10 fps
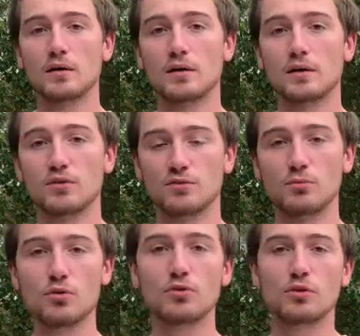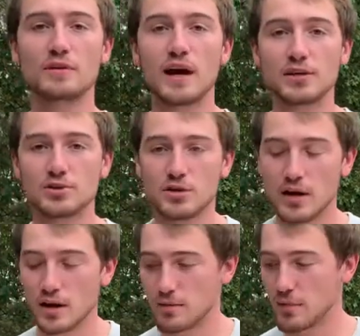smoother texture,
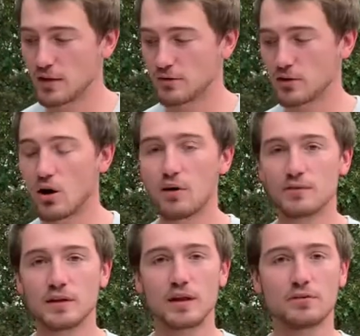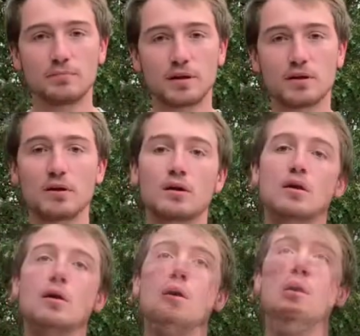and it makes the coffee less bitter.
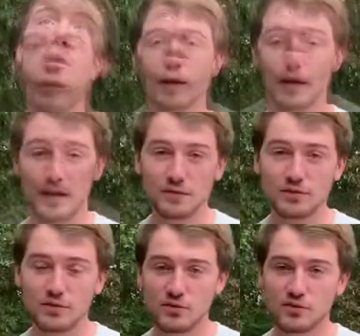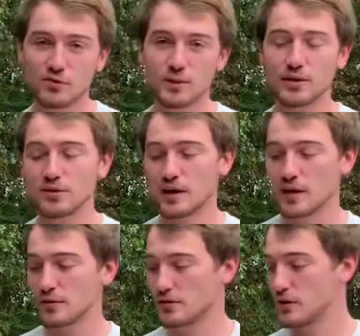It gives it a sweeter
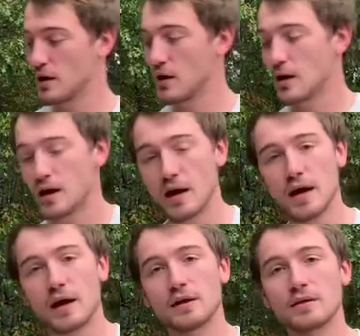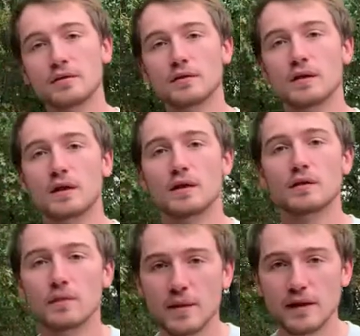taste. And the
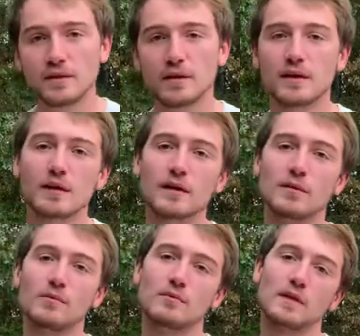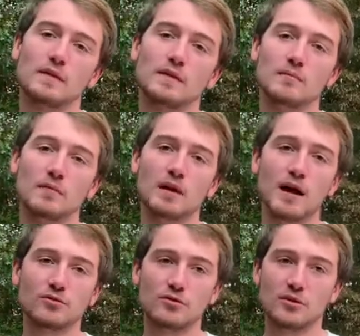main thing that the
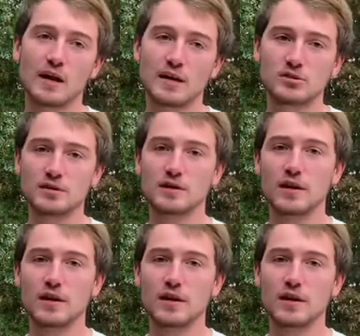nitrogen actually does